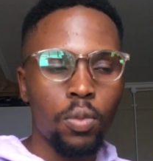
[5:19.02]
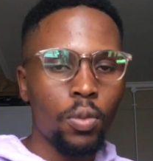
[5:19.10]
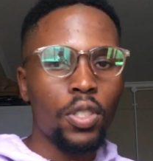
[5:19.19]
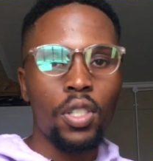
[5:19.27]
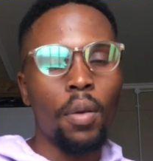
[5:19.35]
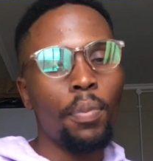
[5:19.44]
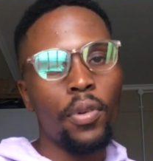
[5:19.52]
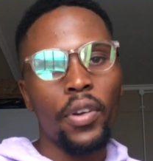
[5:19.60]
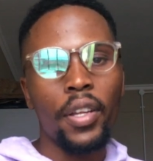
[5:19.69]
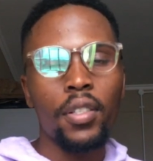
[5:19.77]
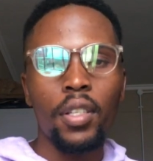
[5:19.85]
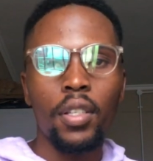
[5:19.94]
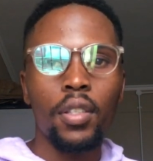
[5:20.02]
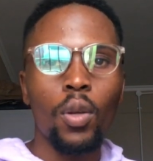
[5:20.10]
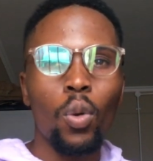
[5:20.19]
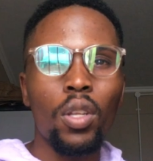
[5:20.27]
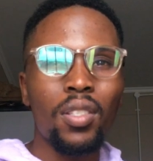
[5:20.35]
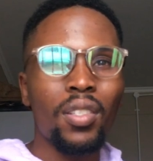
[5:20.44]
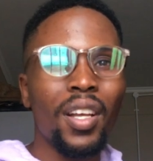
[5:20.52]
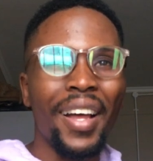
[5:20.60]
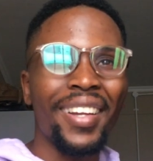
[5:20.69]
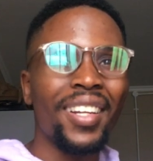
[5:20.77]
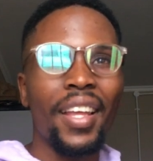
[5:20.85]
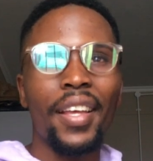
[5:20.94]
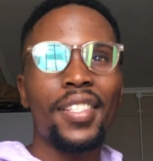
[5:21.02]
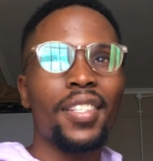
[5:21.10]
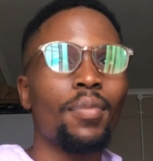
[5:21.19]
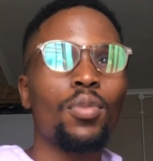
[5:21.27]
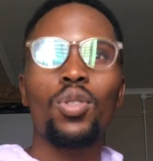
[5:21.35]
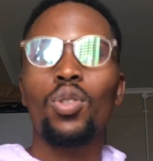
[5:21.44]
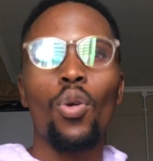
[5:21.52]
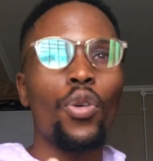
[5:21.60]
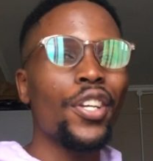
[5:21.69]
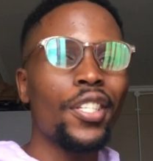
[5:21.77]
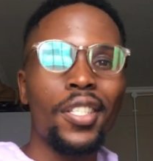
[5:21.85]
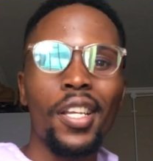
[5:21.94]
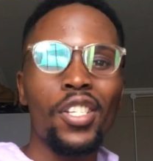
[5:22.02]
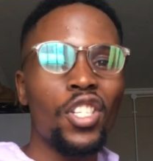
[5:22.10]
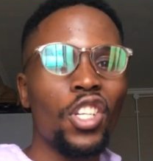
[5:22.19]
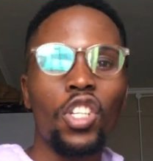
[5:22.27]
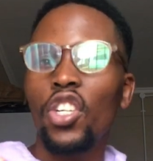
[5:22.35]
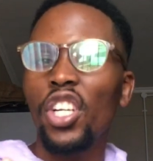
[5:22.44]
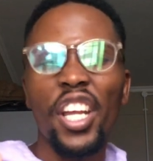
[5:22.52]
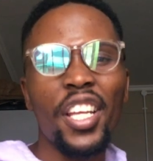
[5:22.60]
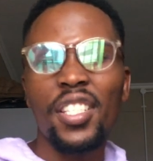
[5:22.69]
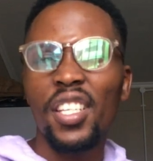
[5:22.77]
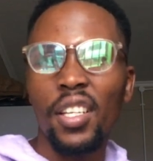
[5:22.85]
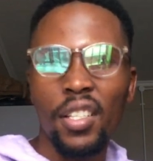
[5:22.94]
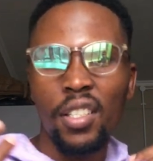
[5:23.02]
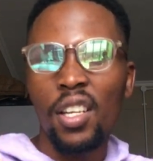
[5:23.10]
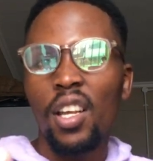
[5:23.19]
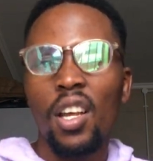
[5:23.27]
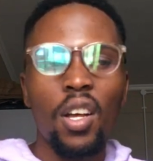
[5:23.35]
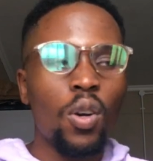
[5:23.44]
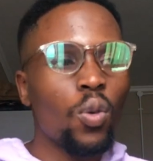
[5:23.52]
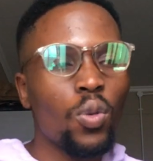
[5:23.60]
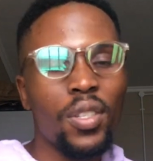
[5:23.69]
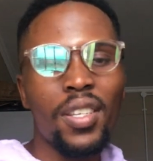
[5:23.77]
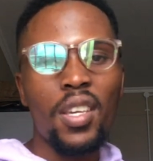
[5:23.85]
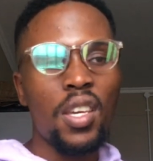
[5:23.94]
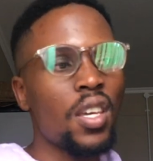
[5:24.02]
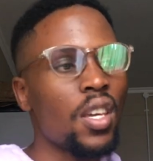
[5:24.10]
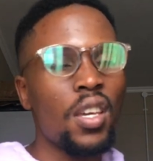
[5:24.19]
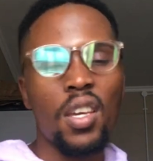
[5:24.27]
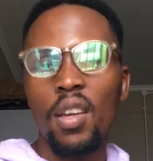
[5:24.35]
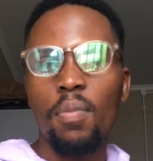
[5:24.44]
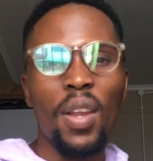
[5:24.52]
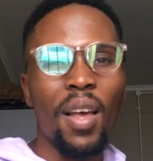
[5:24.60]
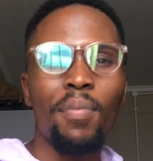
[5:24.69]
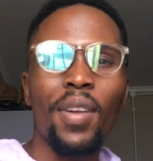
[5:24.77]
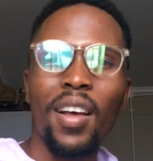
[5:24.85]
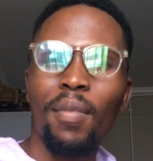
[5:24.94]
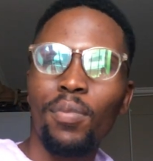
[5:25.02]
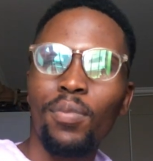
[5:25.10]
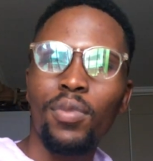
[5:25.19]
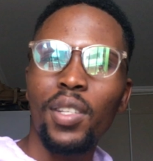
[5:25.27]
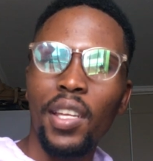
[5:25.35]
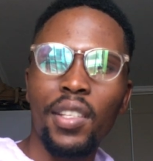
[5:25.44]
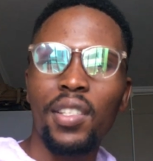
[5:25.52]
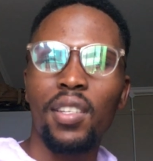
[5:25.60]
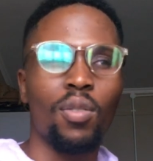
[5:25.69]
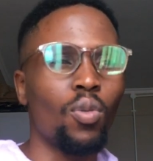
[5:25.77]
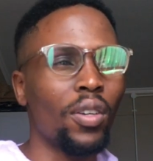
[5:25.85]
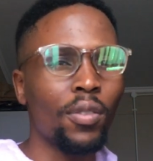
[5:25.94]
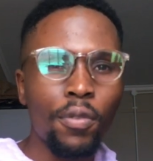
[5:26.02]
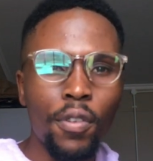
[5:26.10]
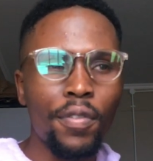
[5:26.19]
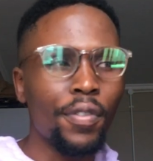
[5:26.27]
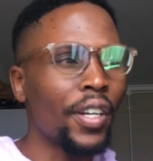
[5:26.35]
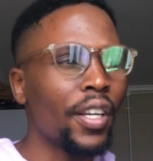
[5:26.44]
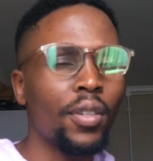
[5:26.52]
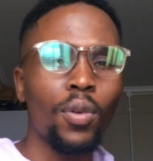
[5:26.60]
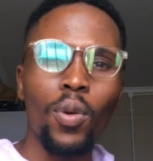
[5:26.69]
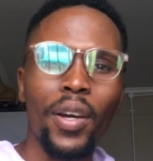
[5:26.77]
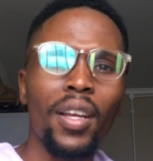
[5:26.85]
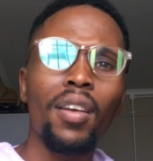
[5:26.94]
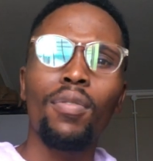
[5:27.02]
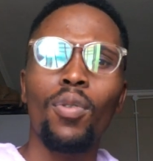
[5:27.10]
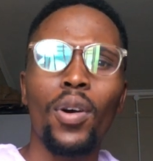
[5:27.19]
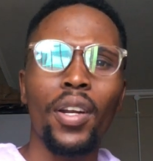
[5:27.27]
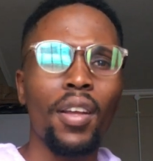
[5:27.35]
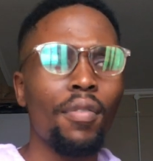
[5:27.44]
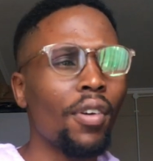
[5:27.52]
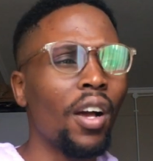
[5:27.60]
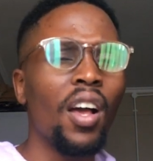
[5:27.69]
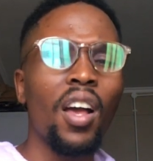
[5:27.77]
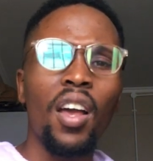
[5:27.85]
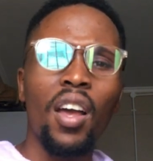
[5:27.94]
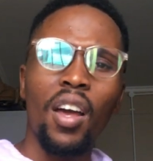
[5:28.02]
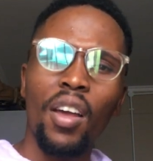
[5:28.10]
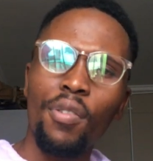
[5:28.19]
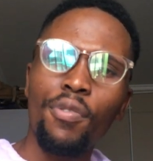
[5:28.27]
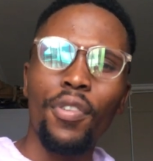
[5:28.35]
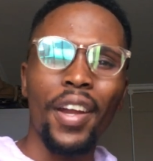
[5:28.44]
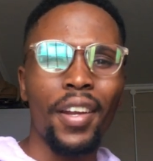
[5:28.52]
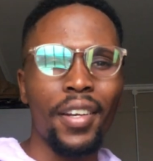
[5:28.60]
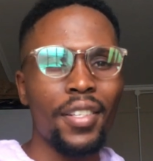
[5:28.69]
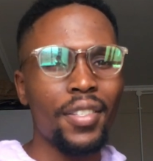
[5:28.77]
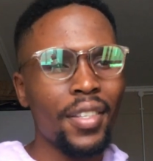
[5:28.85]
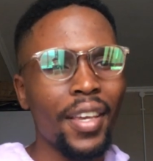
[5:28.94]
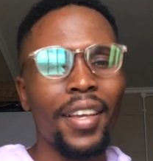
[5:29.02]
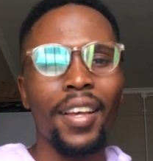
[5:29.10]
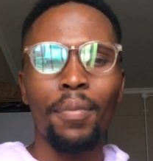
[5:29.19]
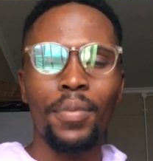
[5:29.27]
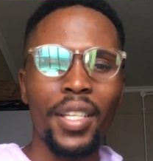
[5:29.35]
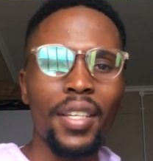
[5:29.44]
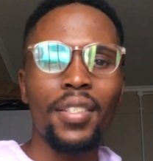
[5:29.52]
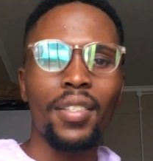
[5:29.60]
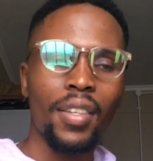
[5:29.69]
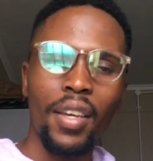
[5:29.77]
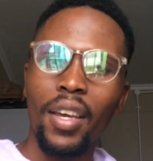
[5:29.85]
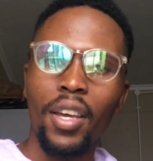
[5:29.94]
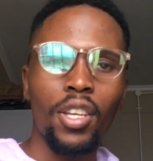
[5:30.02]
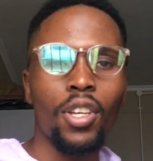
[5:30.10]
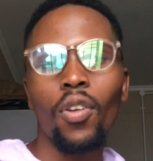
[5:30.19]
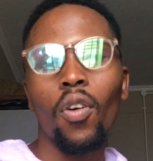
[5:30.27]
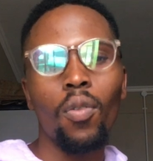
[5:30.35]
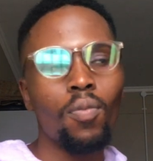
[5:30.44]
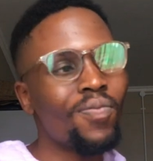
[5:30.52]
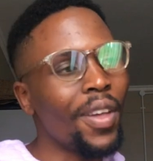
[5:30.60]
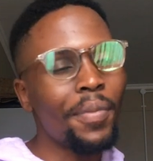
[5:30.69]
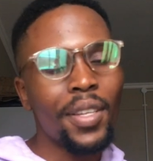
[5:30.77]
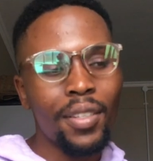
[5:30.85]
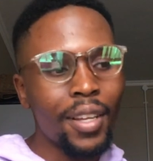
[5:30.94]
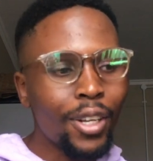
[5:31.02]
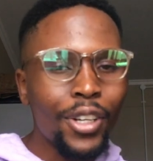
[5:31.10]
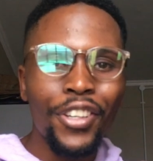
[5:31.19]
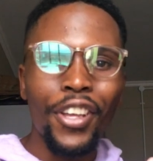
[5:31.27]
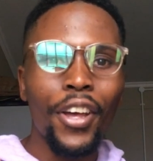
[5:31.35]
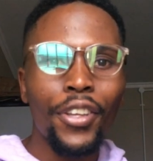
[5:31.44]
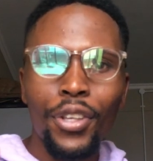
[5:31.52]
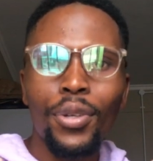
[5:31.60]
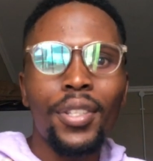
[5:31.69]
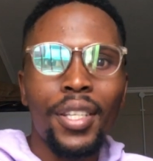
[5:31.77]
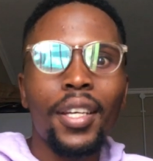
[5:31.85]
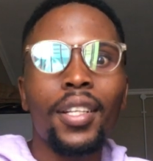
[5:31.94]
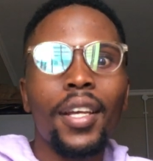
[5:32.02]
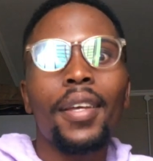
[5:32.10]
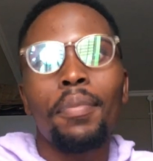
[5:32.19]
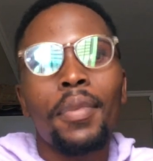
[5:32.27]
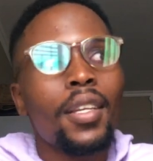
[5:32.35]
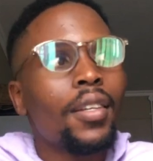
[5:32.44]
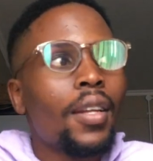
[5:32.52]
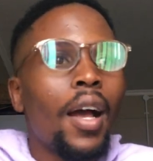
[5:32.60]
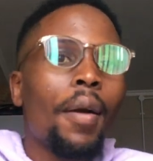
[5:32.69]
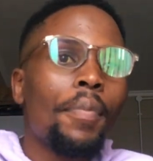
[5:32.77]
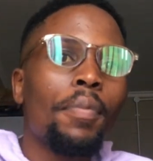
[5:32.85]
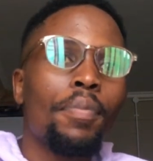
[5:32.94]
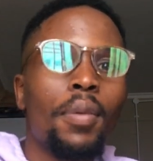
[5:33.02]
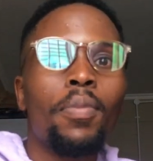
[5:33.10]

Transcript: separated, there was kind of like some stories that she created. I'm going to, hey, blah, blah, I'm dating one of her friend or whatever. A friend is saying I'm dating her, you know. I mean, a cute nigga like me, I mean,